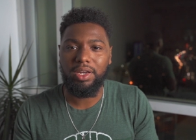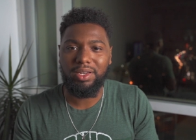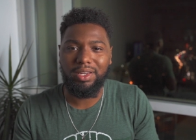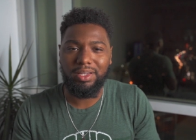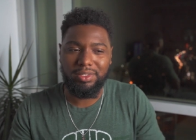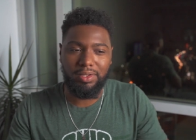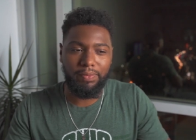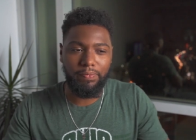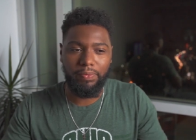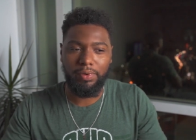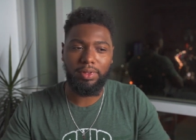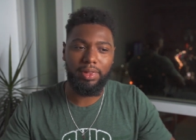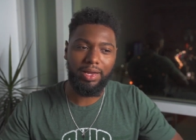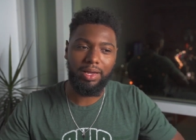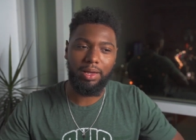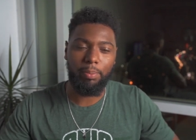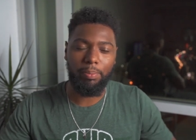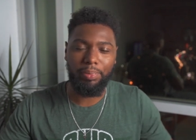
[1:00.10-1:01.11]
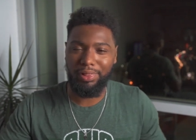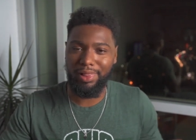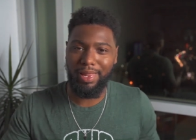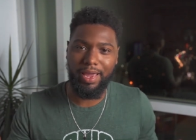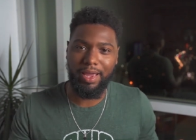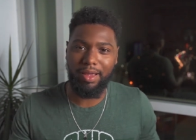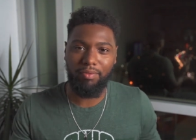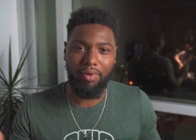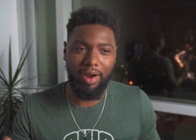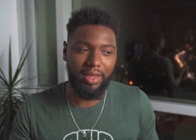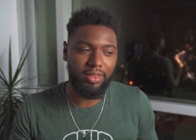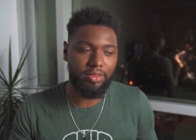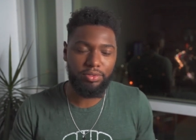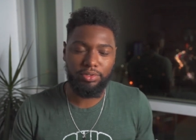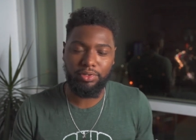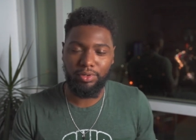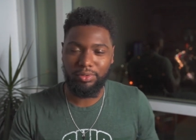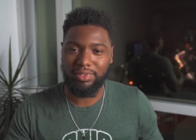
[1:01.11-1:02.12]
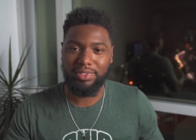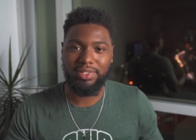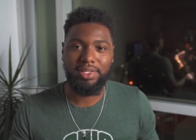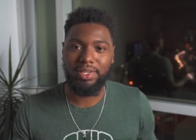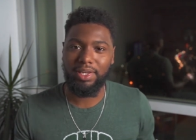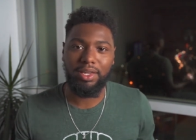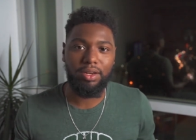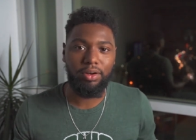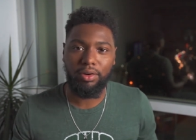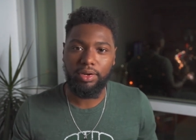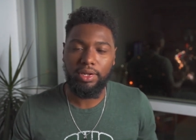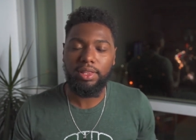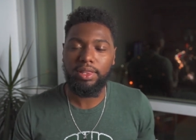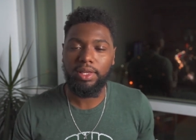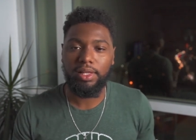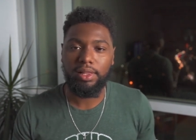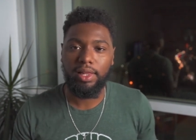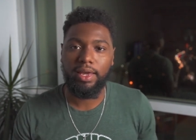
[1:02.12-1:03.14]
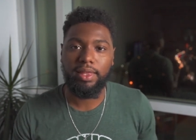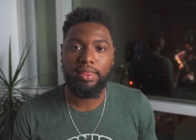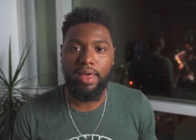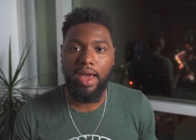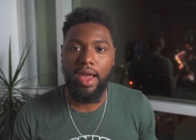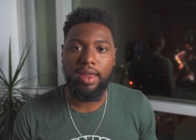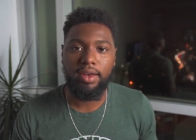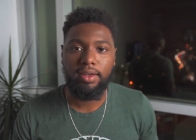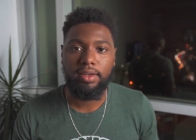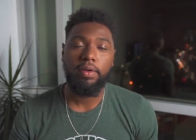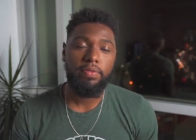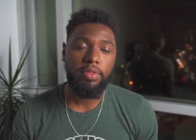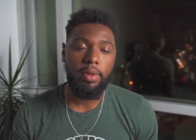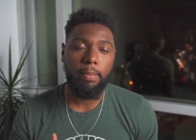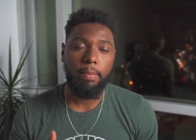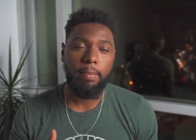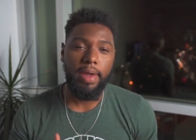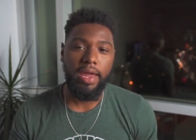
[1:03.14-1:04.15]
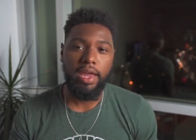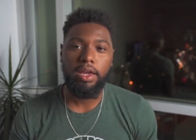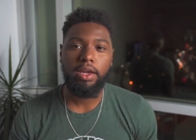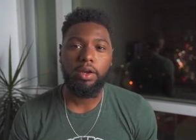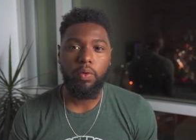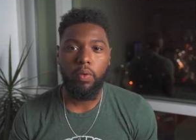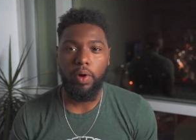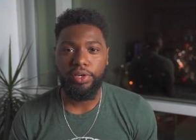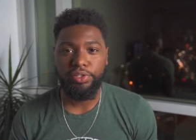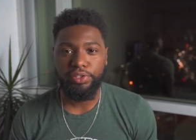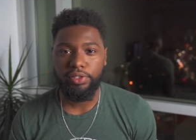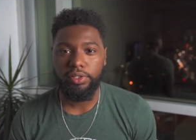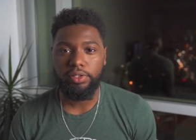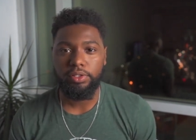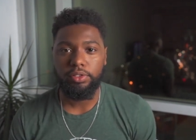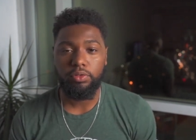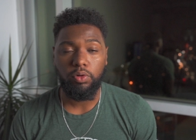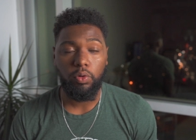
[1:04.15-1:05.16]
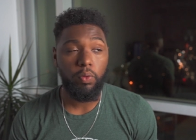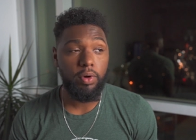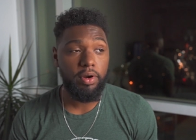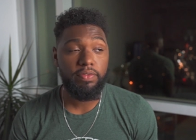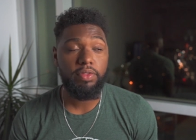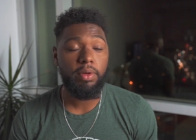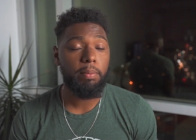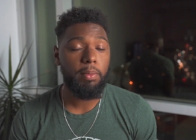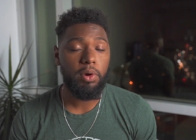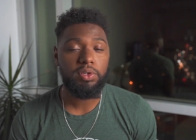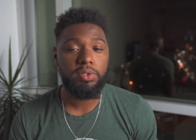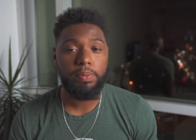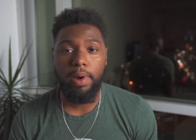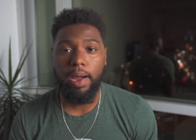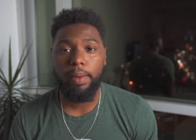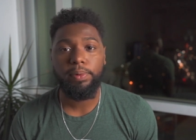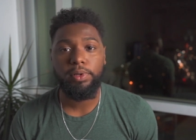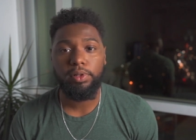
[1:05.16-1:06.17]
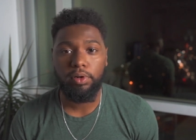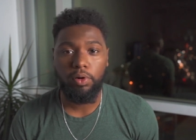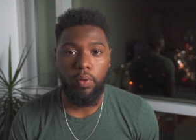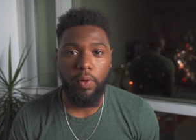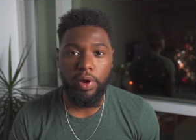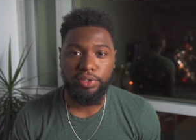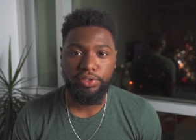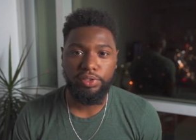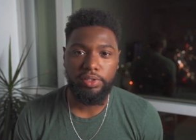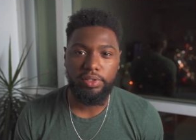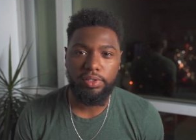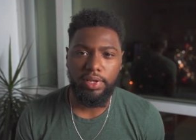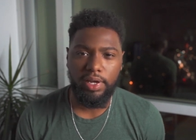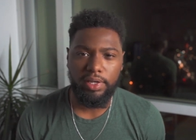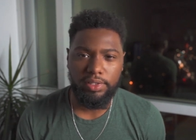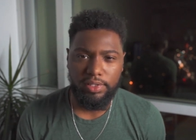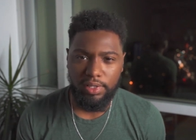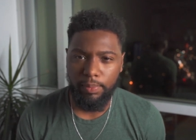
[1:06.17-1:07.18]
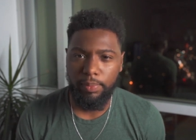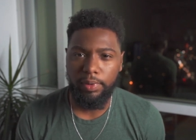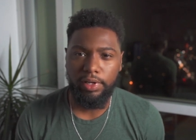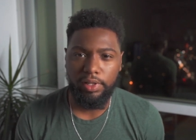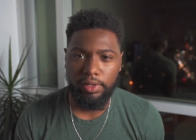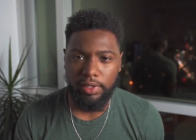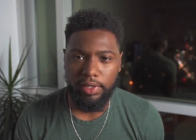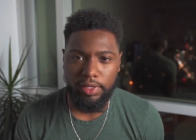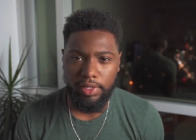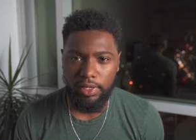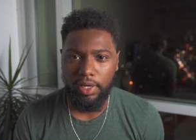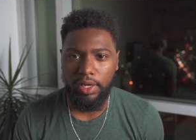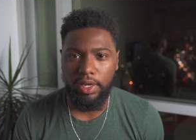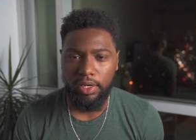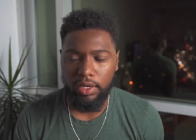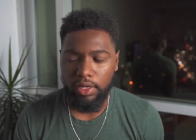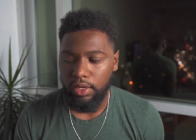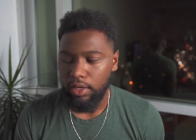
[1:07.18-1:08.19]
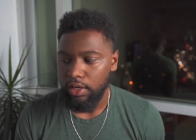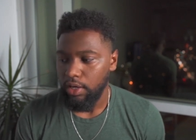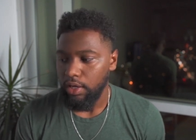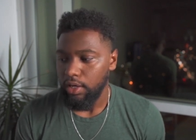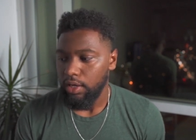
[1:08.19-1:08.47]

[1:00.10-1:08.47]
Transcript: and it doesn't feel like a play, right? There's no skit or anything like that. One of the main questions, or one of the most popular questions I typically get,